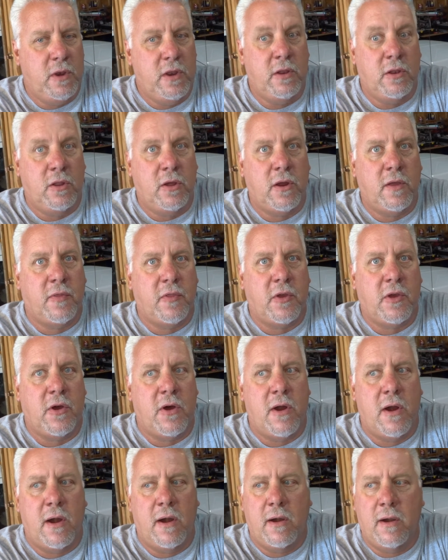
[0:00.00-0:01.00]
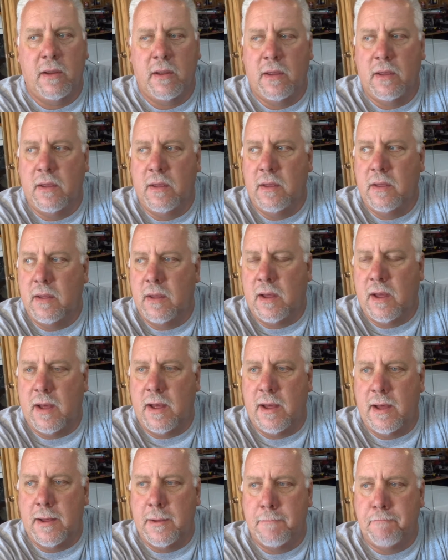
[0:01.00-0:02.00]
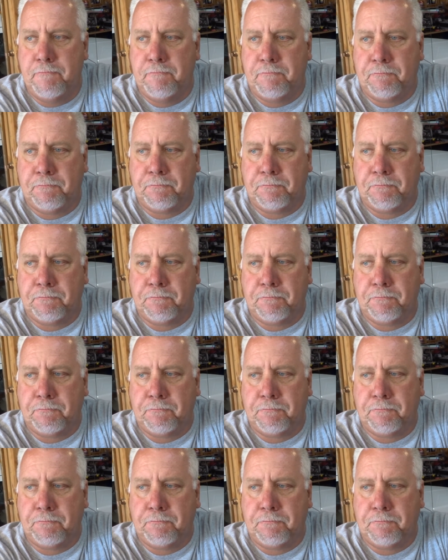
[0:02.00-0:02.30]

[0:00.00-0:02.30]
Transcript: look at the car, the